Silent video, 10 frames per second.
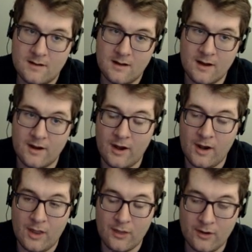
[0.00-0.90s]

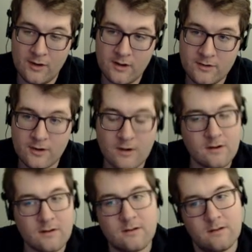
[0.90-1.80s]
Another
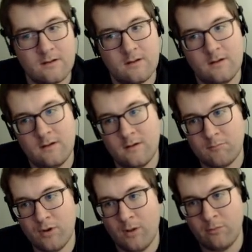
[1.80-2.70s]
hunter?
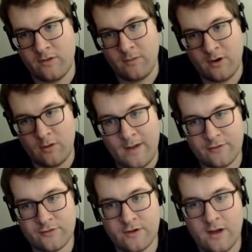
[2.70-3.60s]
Probably the mirror
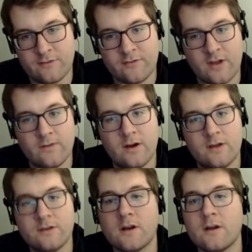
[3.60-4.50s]
match, not Discover
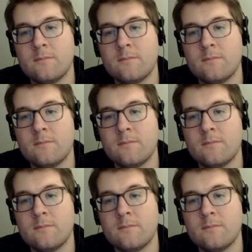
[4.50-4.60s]
Hunter.